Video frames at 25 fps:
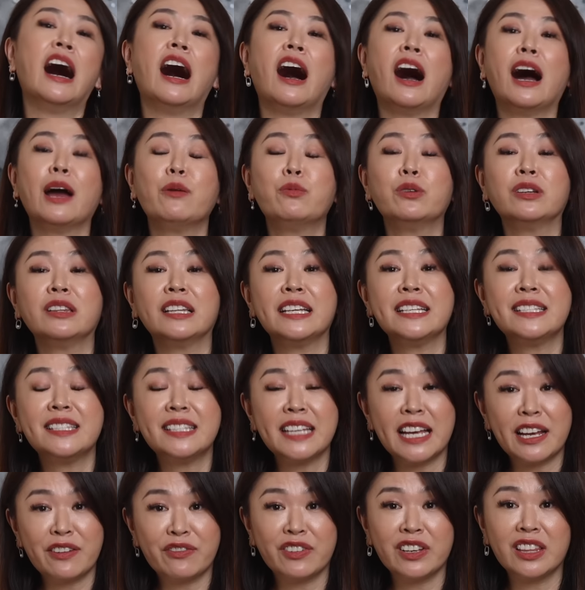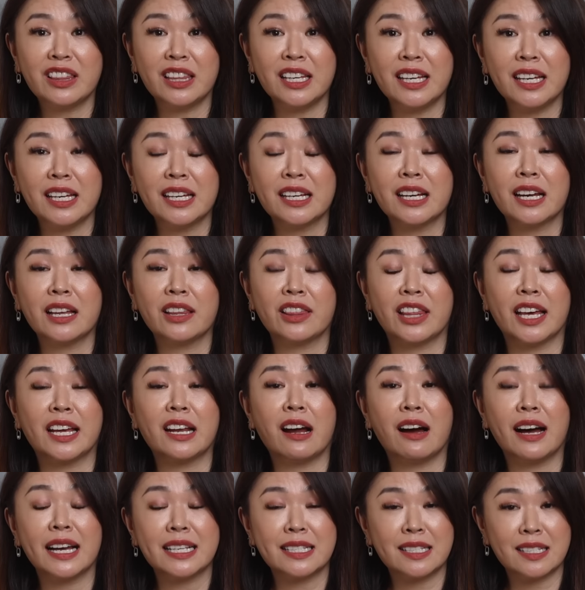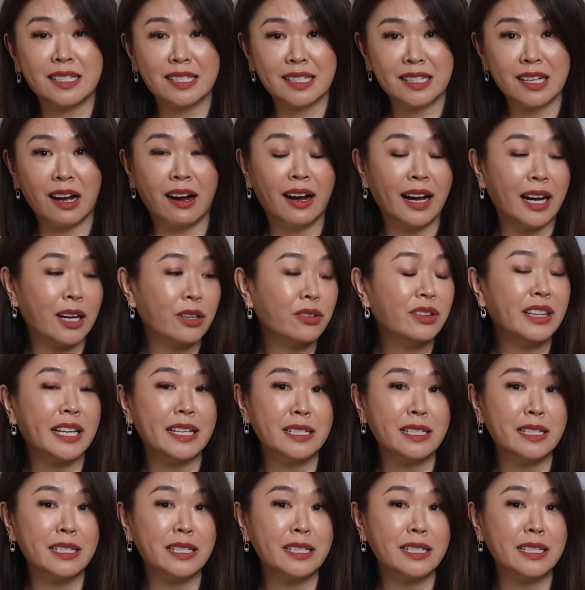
I will list everything that I styled